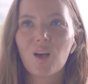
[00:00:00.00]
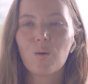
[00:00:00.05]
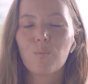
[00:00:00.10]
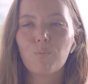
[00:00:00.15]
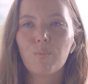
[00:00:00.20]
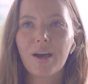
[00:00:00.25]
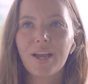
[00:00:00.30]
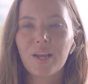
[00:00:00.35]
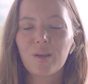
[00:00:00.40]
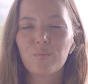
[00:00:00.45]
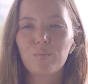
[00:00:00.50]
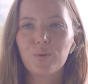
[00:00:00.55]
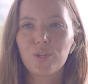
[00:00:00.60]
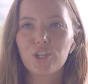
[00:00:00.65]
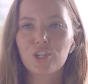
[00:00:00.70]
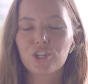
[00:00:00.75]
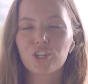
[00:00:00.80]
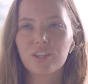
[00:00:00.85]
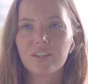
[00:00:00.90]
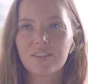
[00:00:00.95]
My
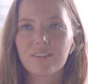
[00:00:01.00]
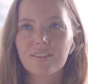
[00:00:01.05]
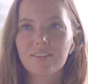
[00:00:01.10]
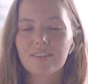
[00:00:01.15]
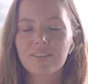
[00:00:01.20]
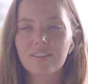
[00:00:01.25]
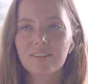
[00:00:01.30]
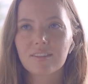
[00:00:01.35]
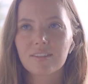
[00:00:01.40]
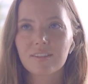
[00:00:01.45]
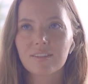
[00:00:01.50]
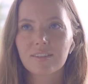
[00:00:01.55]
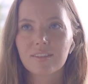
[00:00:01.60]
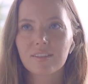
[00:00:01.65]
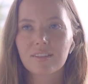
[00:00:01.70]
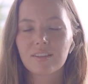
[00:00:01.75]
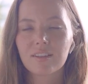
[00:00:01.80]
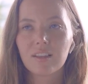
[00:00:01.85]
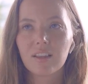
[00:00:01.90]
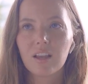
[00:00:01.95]
ambitions.
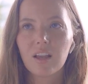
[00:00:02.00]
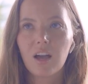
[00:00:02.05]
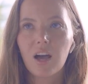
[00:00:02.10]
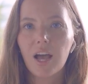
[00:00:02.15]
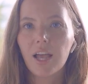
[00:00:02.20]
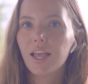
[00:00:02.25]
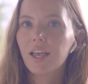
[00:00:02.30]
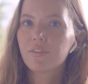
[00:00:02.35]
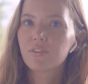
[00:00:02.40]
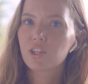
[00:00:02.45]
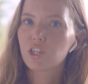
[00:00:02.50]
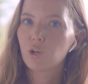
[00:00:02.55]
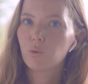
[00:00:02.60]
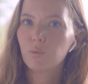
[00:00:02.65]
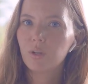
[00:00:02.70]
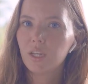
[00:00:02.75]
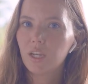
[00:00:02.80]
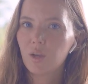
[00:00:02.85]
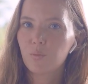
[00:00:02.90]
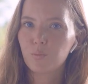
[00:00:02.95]
I have so
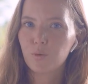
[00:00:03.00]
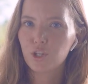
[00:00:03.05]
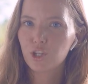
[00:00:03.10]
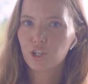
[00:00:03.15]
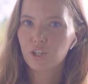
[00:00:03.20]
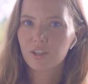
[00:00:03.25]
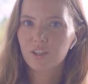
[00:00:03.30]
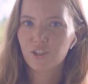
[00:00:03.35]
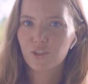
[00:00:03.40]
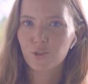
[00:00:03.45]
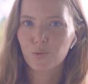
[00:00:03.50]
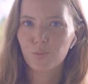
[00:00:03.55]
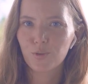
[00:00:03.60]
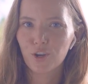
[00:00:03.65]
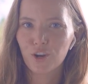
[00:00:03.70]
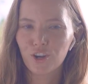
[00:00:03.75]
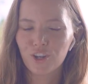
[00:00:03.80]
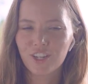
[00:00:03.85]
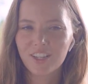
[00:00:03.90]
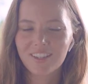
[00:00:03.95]
many ambitions, to be
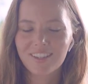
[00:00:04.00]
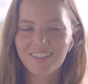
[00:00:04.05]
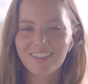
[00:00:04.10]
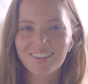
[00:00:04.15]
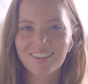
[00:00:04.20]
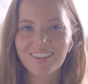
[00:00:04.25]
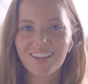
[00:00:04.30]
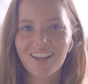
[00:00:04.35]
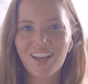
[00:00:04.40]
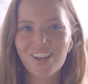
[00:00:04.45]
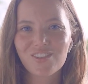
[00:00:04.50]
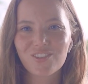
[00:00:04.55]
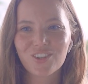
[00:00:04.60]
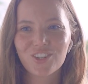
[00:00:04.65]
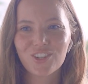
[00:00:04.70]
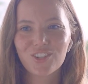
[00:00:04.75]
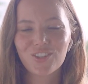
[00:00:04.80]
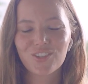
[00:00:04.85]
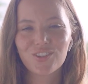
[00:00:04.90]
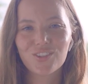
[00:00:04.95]
honest. I
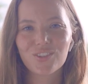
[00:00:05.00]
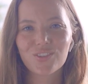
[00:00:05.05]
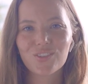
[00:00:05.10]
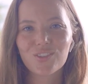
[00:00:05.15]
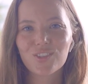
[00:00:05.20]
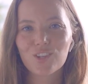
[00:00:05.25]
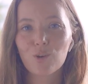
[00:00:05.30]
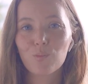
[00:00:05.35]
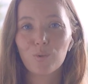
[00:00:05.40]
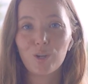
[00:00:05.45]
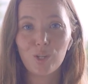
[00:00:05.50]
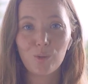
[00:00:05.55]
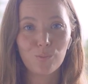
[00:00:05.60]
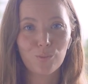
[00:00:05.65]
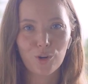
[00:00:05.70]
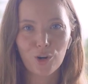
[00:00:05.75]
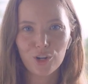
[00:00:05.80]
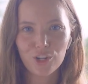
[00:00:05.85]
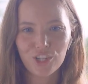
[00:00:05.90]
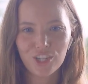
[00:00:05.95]
want to do so many
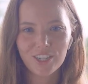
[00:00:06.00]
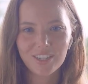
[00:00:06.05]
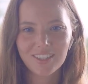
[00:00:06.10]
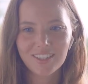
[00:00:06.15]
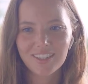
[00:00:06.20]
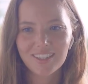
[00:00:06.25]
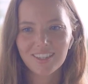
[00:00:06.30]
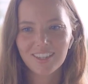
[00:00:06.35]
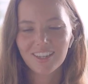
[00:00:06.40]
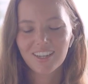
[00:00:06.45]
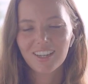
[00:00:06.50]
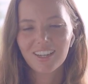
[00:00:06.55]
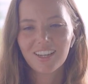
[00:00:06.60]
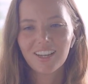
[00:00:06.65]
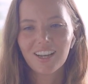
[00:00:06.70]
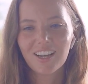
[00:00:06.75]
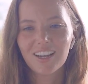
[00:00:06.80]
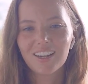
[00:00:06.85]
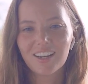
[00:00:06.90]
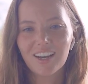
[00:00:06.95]
projects.
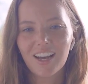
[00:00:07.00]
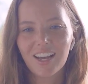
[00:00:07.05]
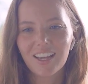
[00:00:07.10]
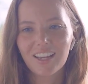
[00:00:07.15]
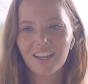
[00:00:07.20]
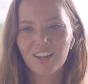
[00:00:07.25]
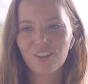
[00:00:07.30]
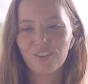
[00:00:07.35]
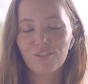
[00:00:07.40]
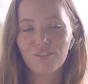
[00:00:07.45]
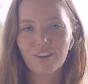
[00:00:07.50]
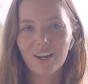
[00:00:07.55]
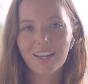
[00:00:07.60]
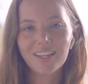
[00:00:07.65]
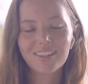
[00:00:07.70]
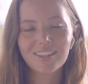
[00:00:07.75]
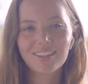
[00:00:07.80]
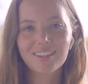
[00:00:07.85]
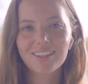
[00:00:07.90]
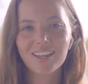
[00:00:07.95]
I can't
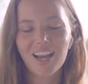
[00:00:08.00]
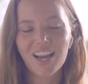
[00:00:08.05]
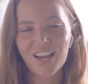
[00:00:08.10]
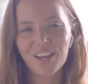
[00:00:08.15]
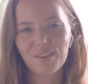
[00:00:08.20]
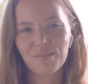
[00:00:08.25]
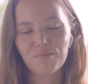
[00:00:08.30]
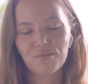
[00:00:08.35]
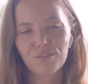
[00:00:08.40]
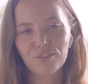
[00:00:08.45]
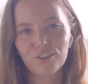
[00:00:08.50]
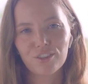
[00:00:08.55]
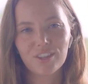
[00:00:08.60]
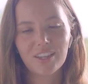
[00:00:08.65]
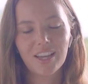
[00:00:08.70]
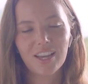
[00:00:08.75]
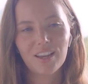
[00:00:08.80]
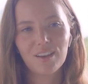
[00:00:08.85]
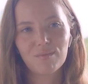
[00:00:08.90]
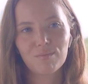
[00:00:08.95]
find time for
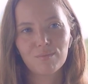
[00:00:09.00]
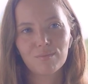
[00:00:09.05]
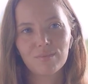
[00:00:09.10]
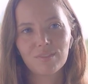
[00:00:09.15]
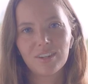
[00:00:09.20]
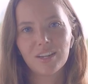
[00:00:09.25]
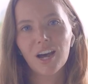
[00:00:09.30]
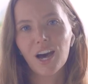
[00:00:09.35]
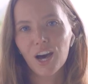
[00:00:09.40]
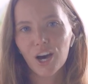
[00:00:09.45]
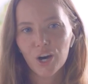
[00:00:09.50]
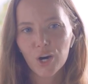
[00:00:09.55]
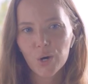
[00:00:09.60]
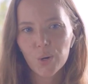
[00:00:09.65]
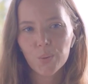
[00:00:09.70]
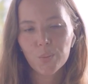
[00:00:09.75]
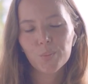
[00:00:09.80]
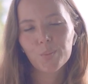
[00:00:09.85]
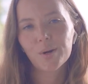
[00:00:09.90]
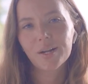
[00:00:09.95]
them
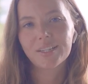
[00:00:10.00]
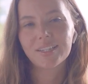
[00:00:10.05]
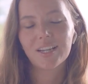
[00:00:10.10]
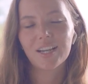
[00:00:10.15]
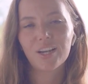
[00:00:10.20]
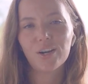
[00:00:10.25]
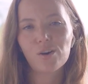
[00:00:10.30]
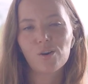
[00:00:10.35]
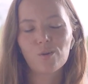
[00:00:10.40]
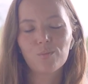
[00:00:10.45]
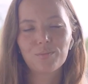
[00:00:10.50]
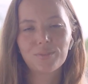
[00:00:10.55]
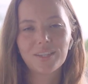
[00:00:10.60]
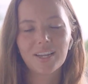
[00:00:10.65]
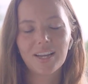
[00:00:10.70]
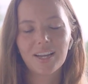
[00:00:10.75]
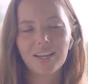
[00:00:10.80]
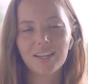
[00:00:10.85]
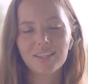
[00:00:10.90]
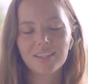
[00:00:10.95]
now, but I hope
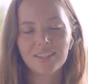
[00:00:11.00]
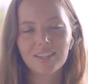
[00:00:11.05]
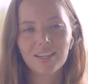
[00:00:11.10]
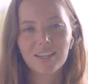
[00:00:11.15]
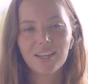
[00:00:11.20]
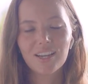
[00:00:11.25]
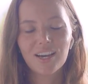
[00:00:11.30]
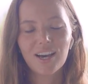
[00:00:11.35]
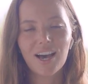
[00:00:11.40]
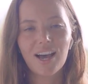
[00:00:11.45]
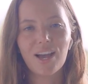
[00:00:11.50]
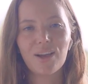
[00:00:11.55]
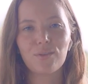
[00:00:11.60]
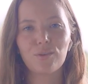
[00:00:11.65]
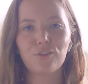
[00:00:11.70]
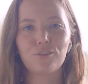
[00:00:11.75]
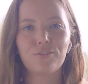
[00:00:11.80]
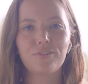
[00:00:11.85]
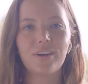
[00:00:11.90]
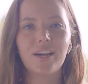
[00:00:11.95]
that I
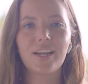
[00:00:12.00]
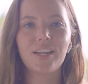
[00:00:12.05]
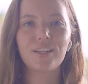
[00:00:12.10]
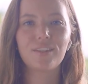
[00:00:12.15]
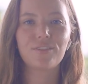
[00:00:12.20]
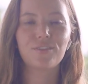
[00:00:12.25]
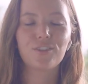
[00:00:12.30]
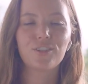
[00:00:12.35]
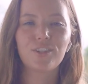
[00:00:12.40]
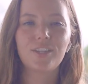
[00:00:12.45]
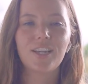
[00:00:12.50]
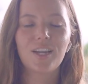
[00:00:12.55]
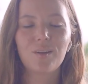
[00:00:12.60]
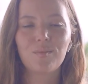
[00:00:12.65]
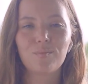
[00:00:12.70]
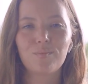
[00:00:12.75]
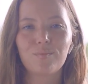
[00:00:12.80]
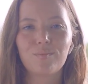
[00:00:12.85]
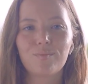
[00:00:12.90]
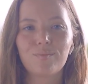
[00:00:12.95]
will find for
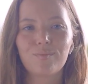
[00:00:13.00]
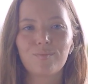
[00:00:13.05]
them.